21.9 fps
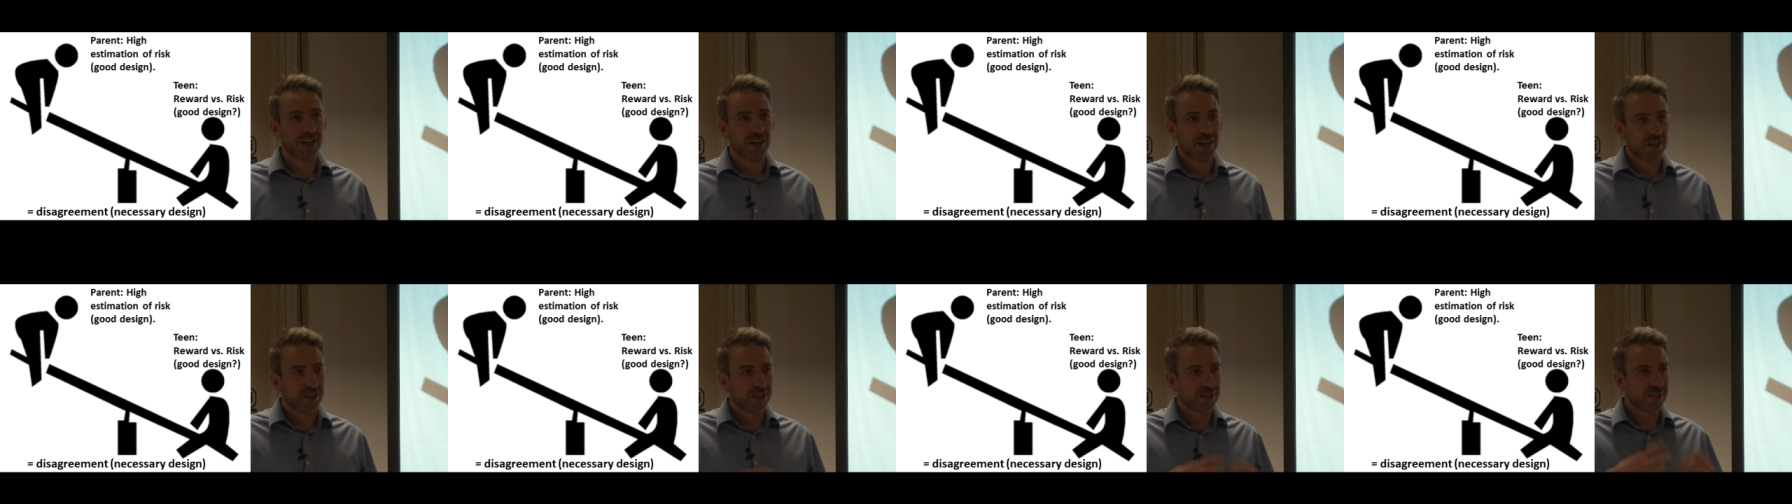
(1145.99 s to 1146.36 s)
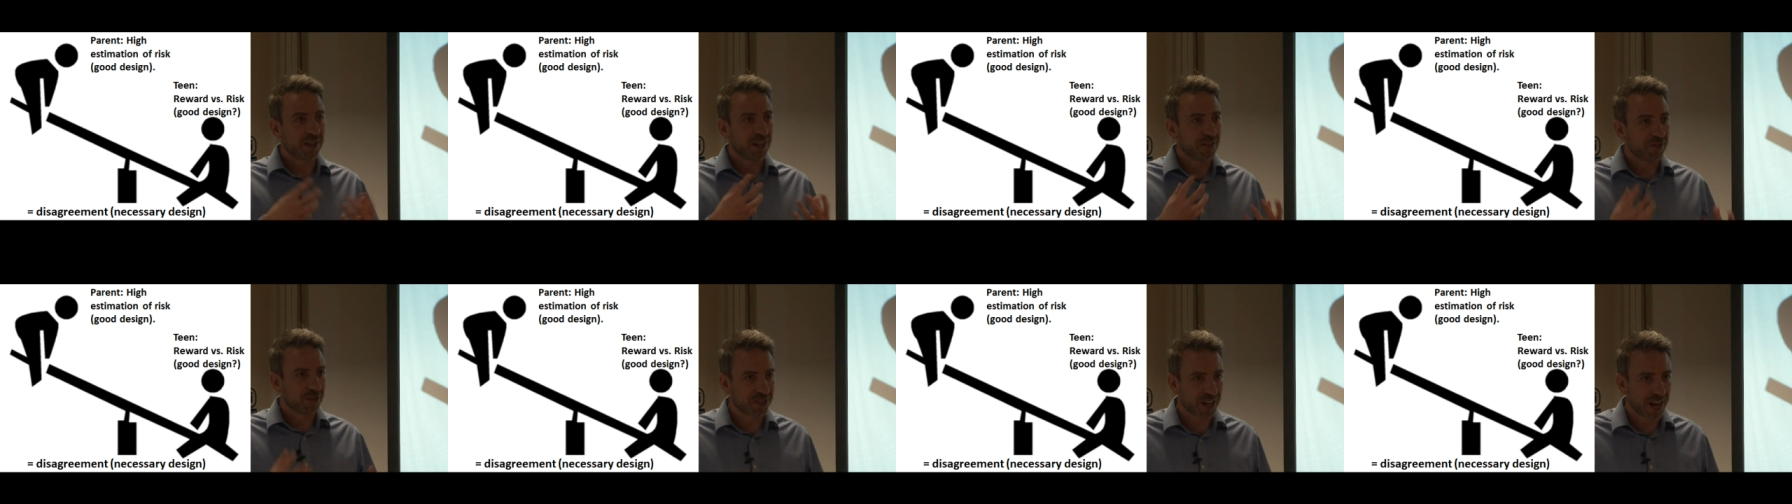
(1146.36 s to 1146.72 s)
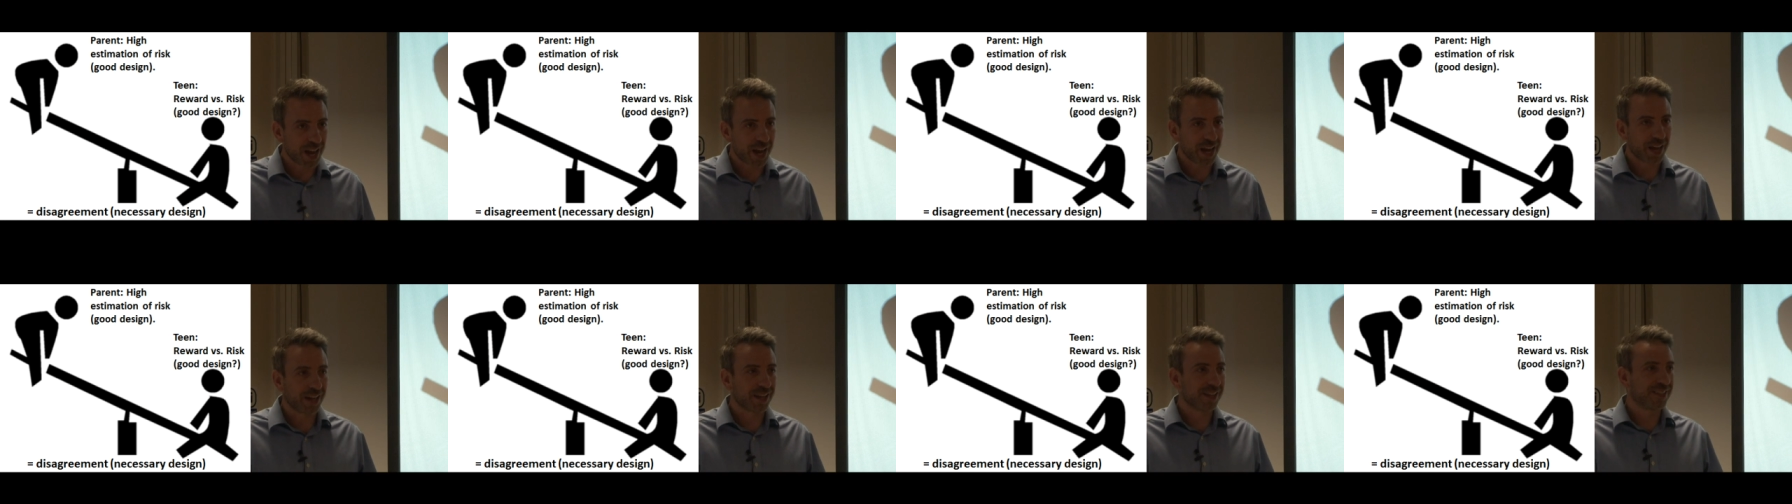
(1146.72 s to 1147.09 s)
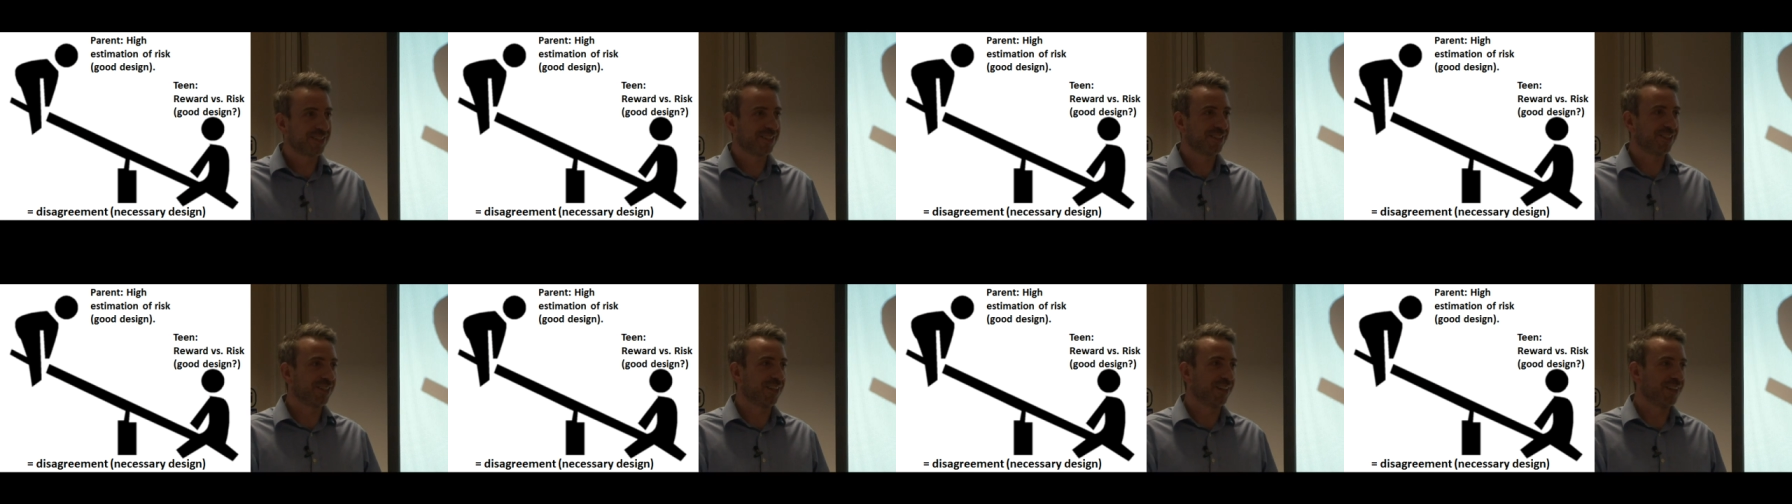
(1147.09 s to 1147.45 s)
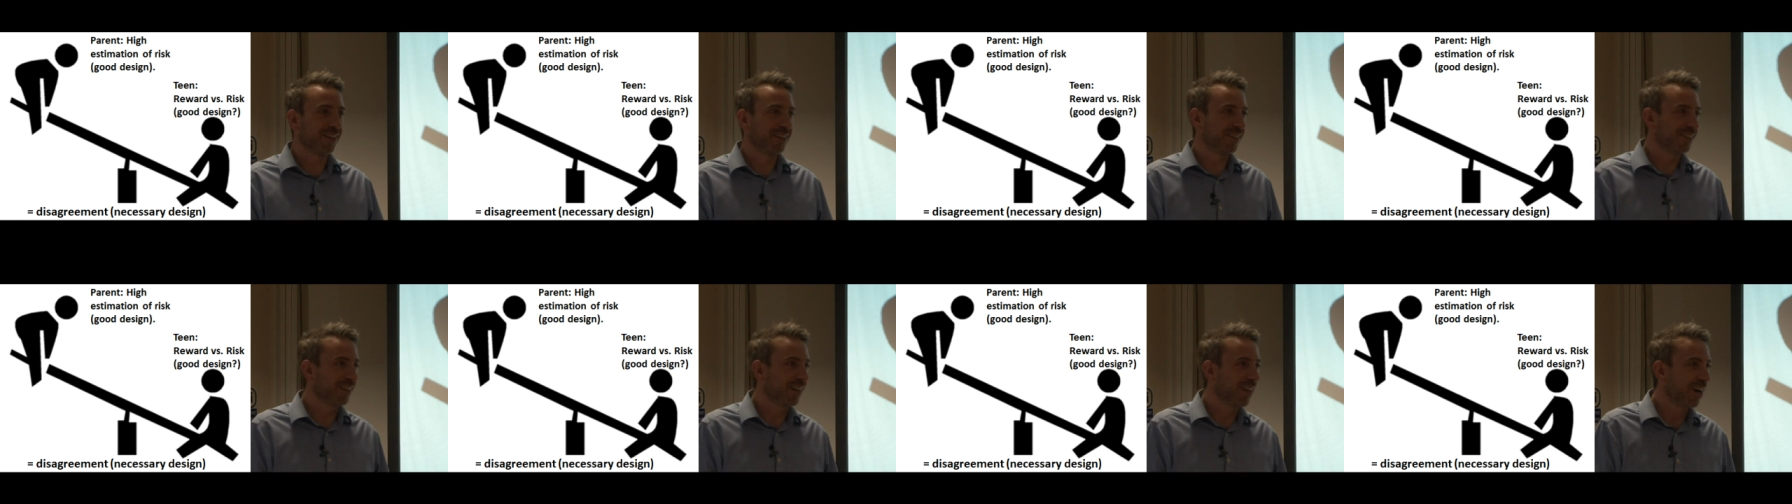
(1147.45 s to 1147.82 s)
safe sex
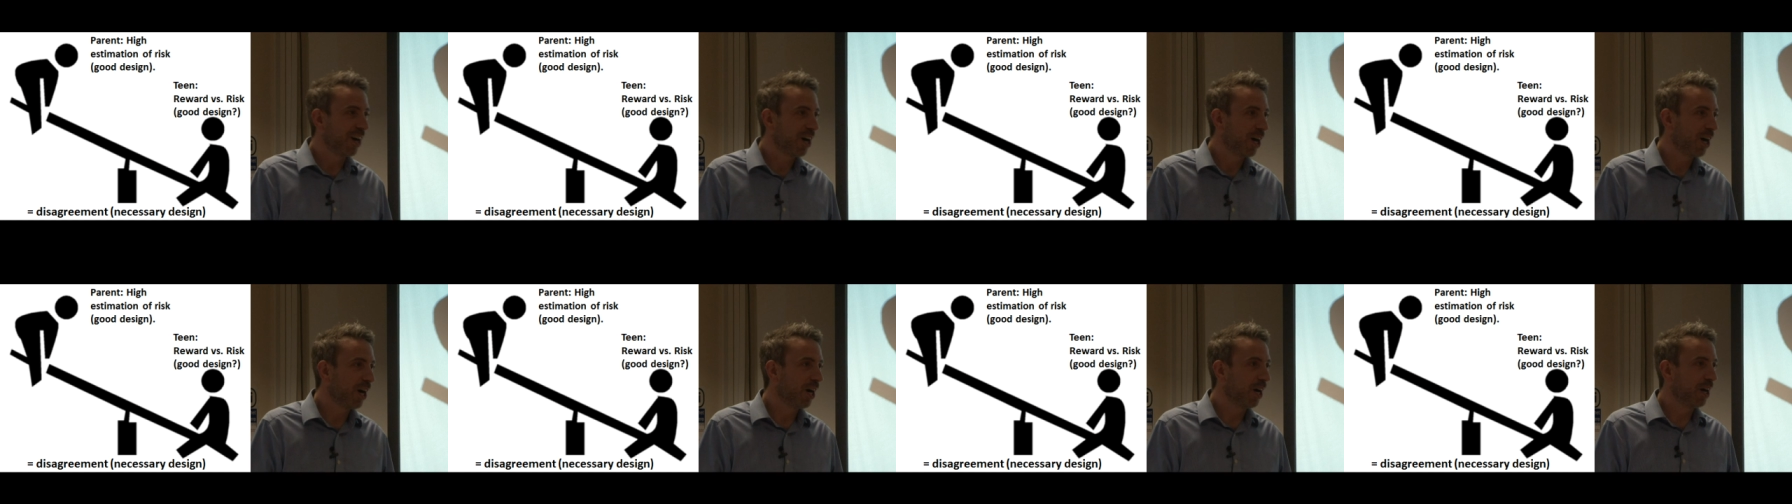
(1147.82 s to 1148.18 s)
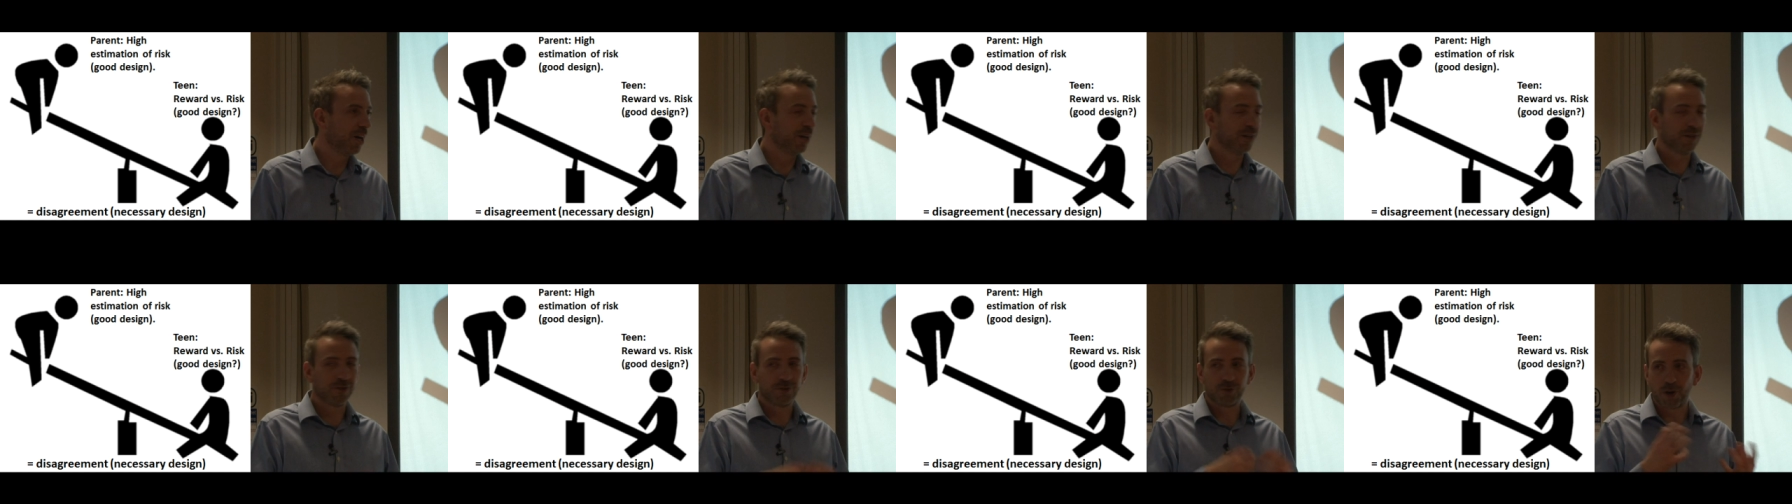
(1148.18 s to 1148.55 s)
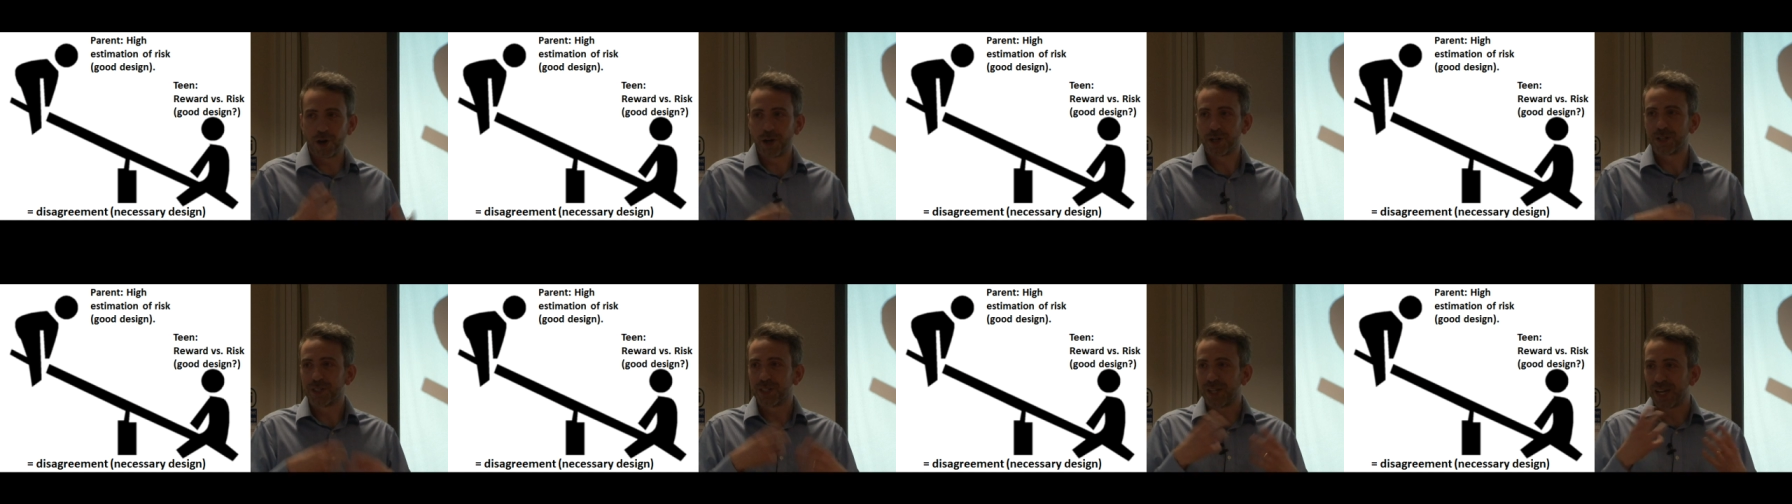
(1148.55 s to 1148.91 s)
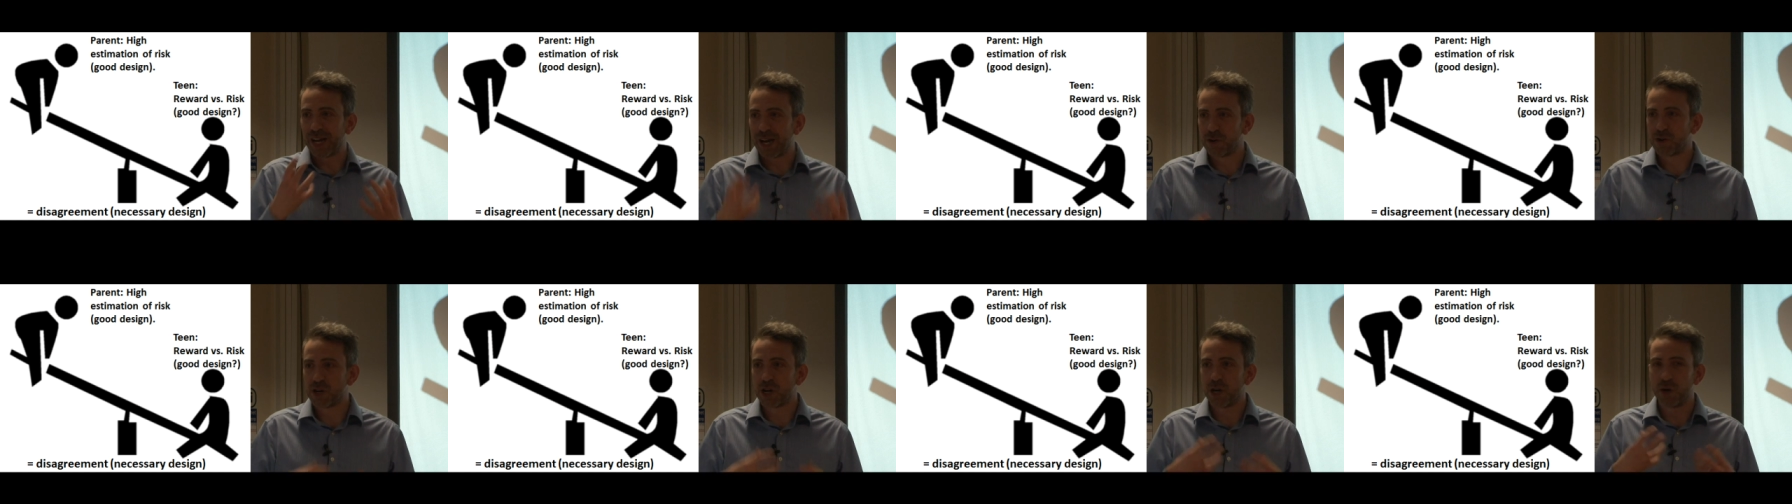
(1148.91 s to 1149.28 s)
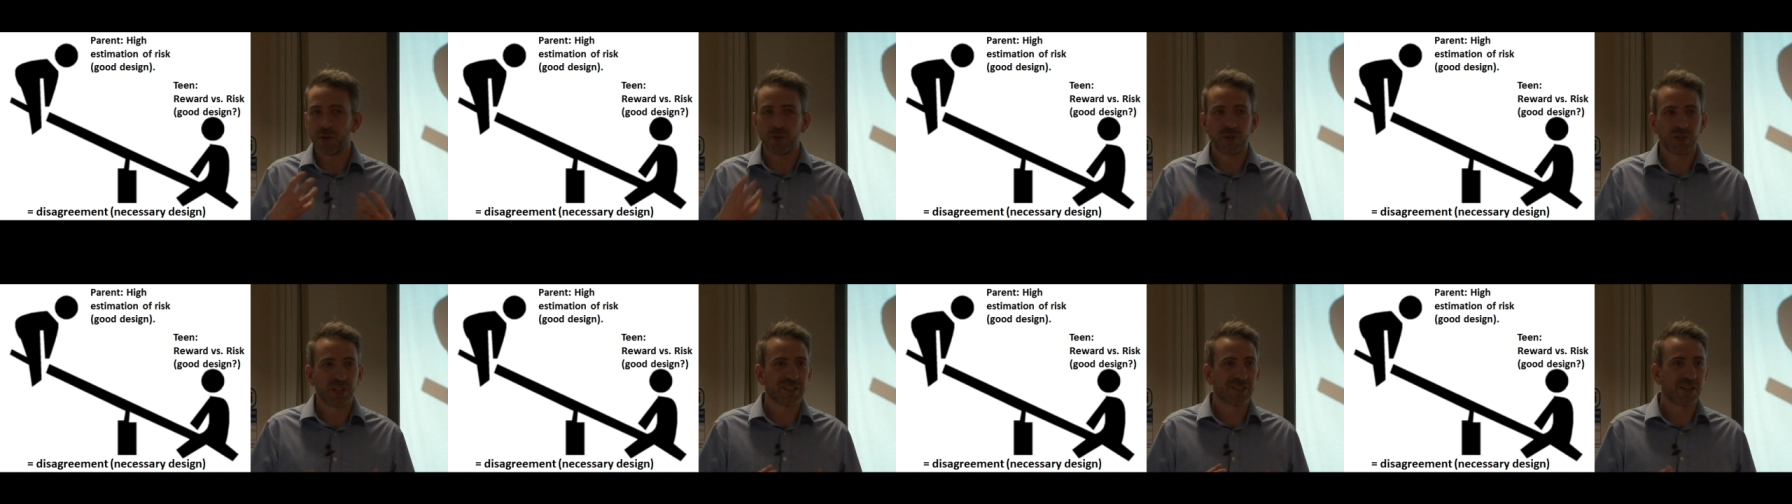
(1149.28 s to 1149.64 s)
and drugs and alcohol and
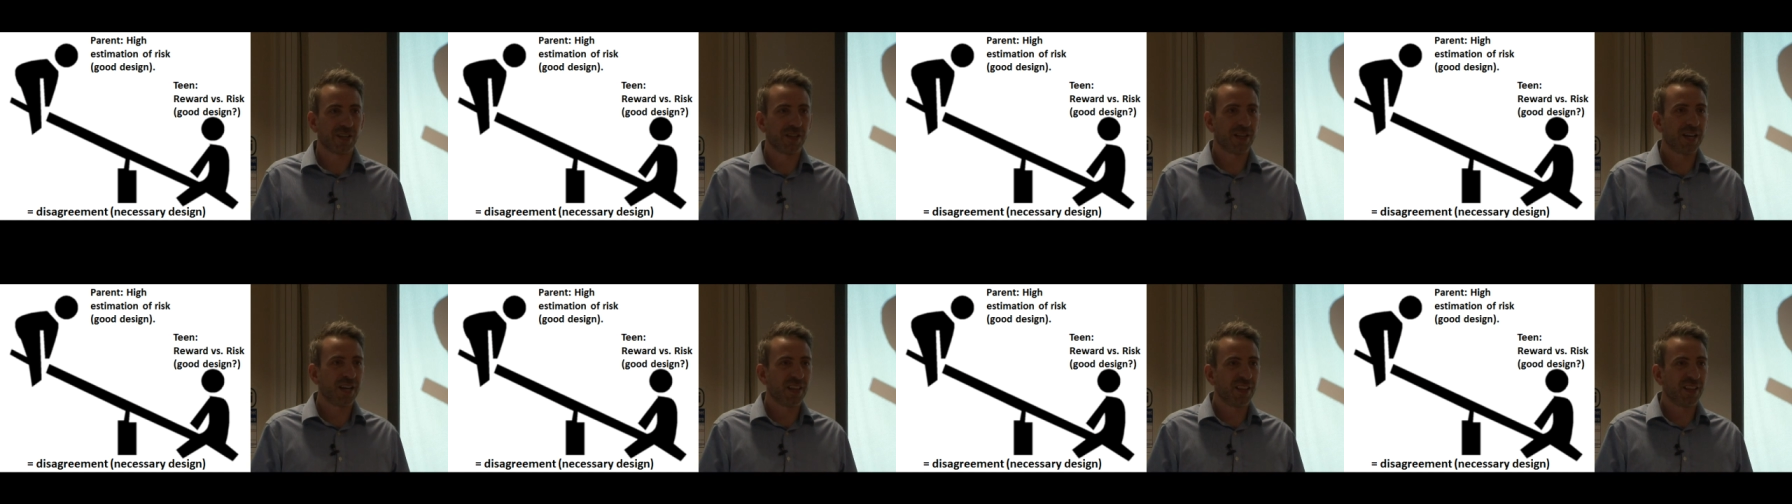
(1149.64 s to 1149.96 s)
things like that.